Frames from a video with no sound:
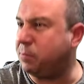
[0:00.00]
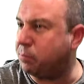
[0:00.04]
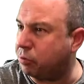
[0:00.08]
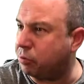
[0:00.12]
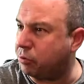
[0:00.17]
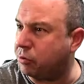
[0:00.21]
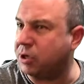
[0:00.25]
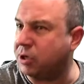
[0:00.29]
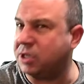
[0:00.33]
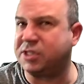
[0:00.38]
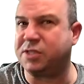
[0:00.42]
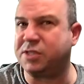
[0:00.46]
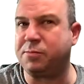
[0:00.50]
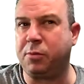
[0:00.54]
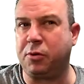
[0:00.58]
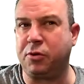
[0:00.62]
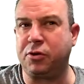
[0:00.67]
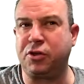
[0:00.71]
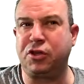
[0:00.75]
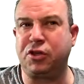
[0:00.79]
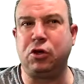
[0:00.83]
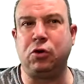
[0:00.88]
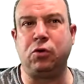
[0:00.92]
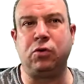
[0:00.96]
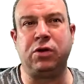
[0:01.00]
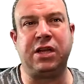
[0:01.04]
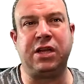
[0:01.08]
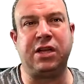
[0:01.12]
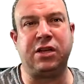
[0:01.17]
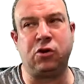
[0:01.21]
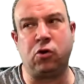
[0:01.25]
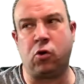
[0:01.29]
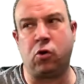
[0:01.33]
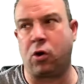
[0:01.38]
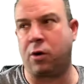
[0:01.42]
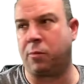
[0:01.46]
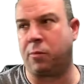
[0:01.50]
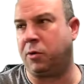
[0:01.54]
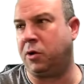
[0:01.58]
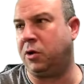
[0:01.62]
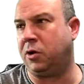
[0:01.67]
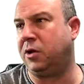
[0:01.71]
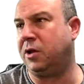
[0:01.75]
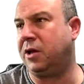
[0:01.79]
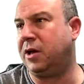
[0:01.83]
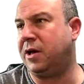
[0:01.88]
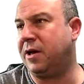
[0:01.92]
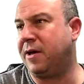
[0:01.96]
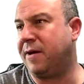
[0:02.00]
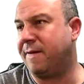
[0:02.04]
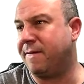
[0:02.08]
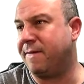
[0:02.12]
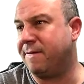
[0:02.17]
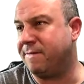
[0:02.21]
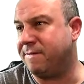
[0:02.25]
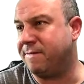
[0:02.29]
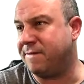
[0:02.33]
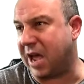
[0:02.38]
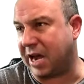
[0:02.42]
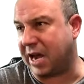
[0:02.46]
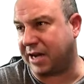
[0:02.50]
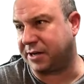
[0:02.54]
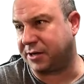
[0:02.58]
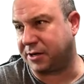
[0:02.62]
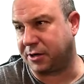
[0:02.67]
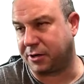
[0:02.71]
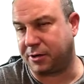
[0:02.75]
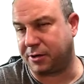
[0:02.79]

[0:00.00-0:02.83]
principal unit normal vector,